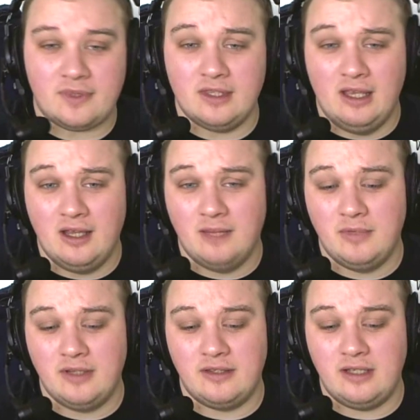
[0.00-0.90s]

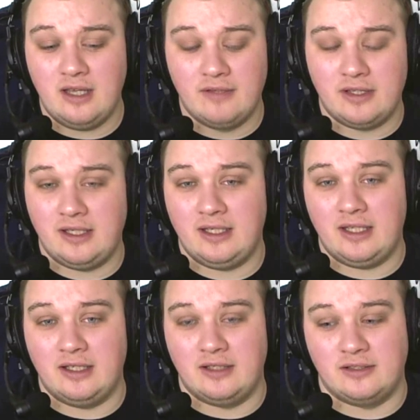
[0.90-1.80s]
The other thing
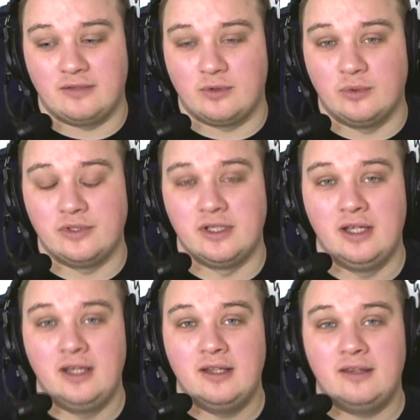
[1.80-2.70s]
is, of course,
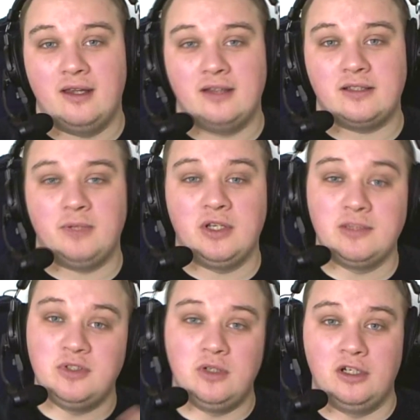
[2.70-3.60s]
that because
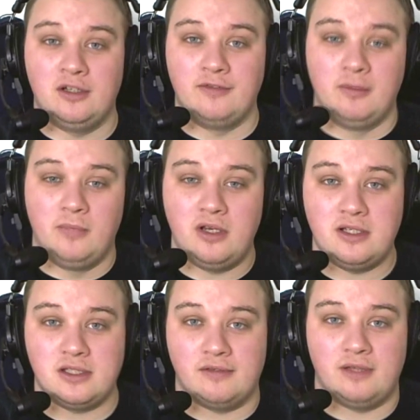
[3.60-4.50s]
I'm doing a lot of the modded
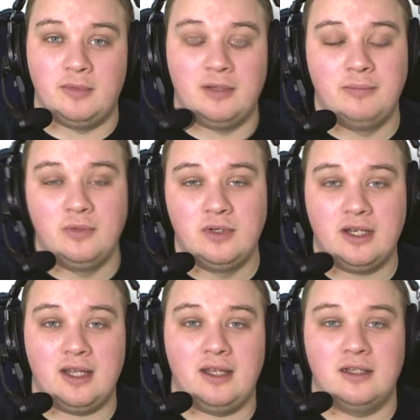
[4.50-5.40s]
stuff at the minute, I'm
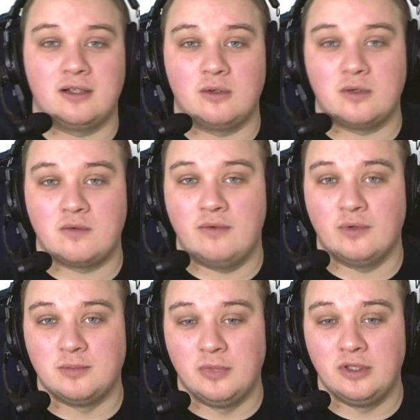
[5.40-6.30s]
building in the Conquest
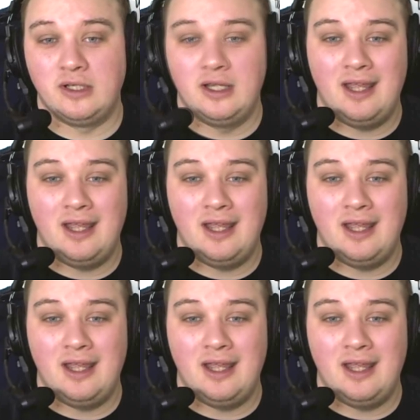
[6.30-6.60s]
Reforged mod,